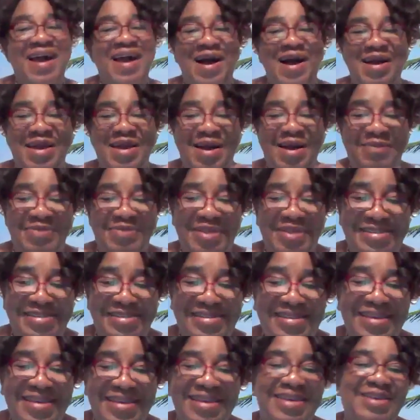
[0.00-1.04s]
I am the
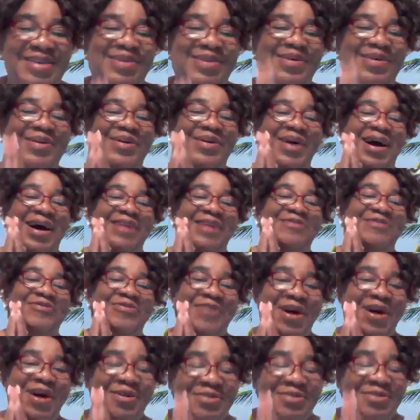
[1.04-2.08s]
CEO and
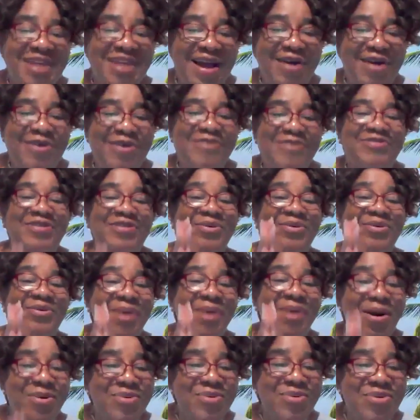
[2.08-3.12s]
founder of a
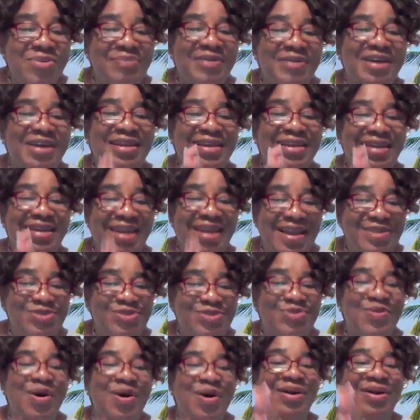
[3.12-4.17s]
Well Woman
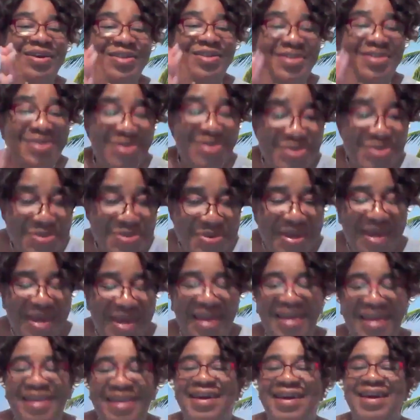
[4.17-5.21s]
Network
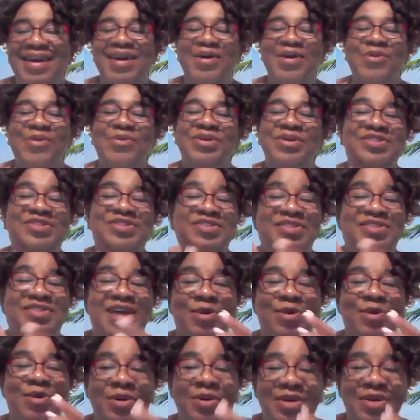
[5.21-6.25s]
UK, which is
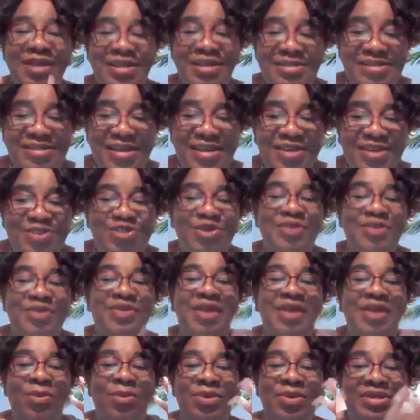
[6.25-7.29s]
an
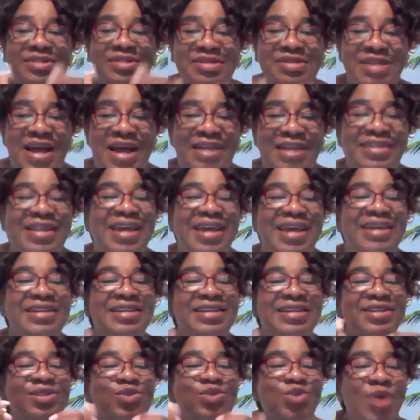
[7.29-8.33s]
organization that we started
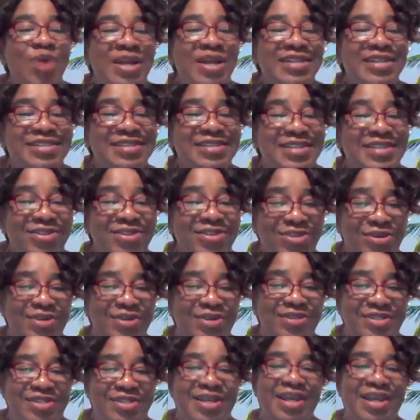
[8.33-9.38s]
in
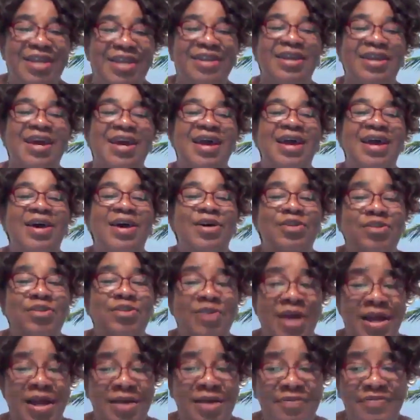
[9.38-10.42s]
2013.
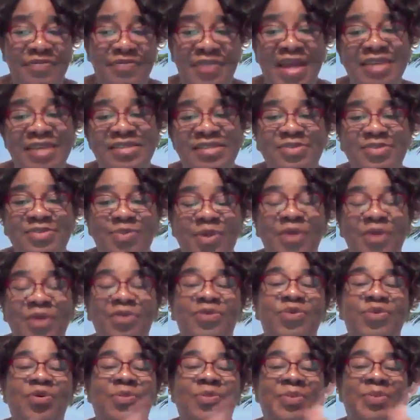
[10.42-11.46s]
Uh, um, next
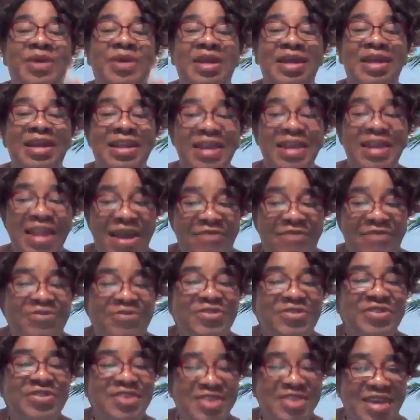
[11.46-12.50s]
month will be
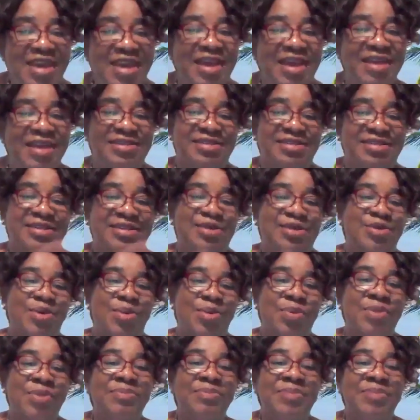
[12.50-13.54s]
11 years you know
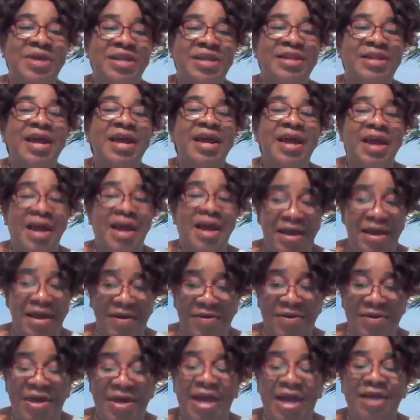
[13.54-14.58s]
we've been
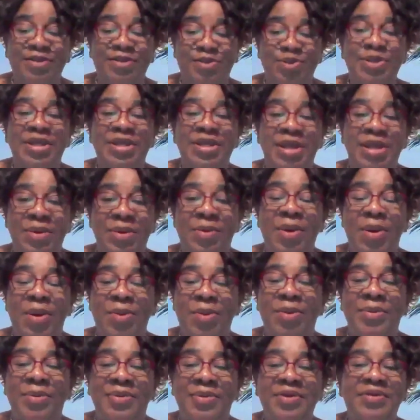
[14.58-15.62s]
uh, uh, doing a
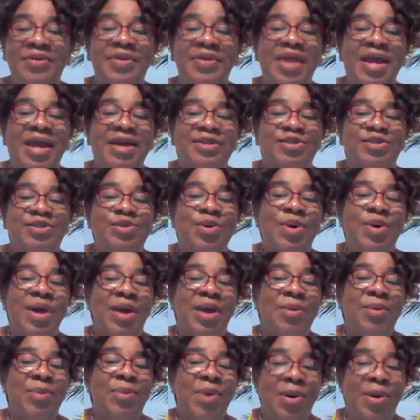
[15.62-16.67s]
well woman so
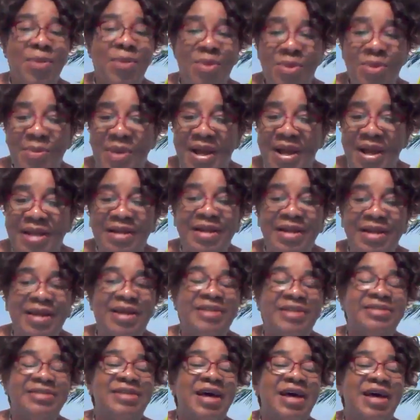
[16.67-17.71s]
a well woman
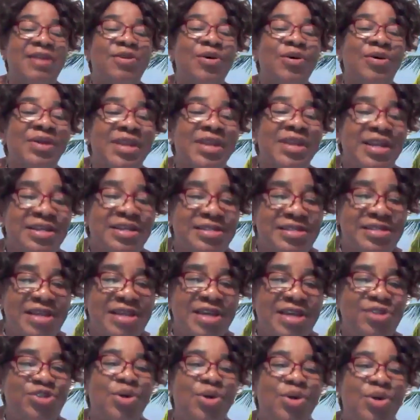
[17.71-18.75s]
is an
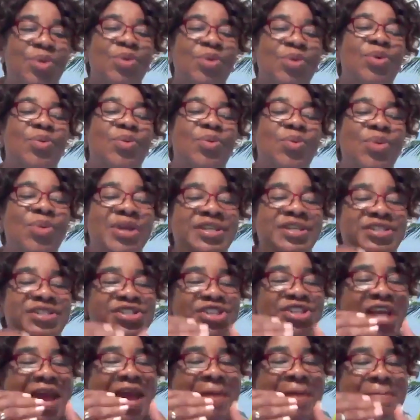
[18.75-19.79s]
organization
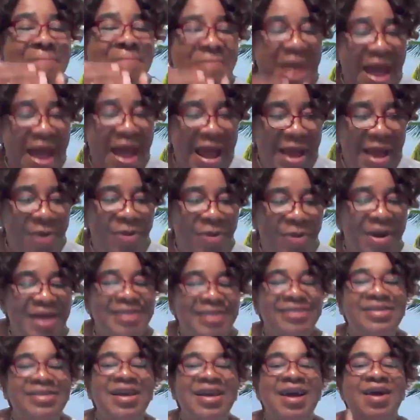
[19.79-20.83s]
which
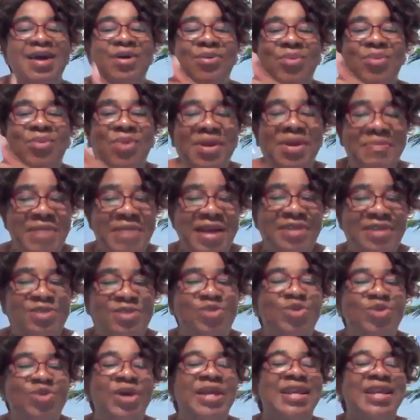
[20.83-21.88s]
empowers women
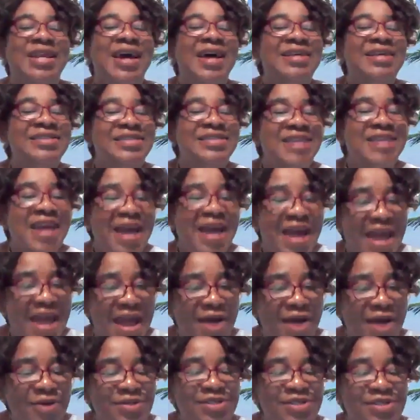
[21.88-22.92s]
to enhance their
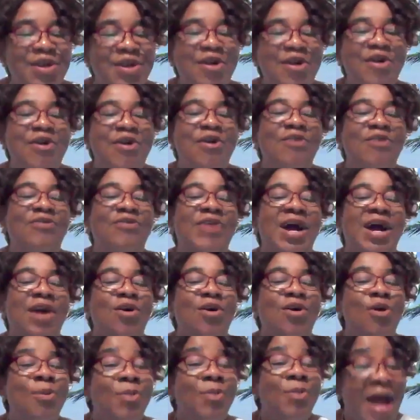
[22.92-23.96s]
health
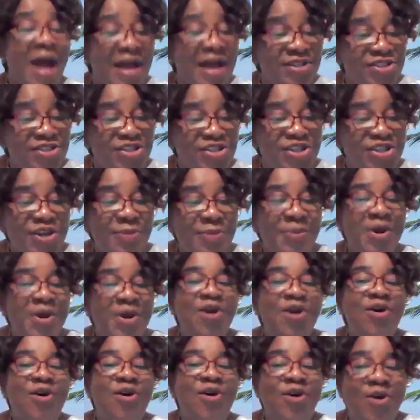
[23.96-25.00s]
overcome hardship
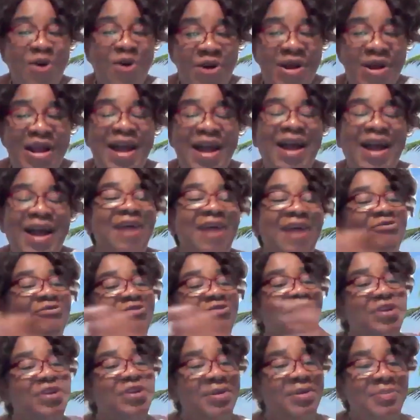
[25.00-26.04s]
hunger, and
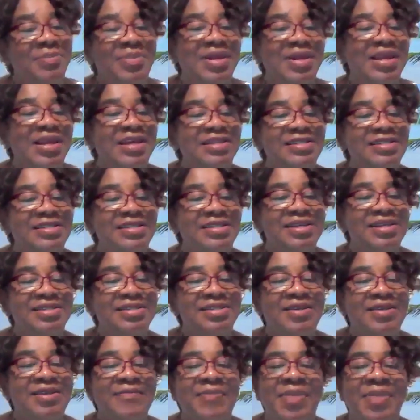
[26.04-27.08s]

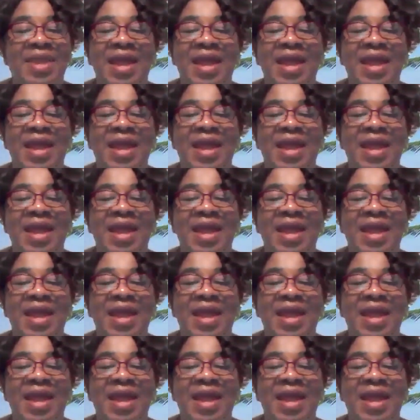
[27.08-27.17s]
vulnerabilities.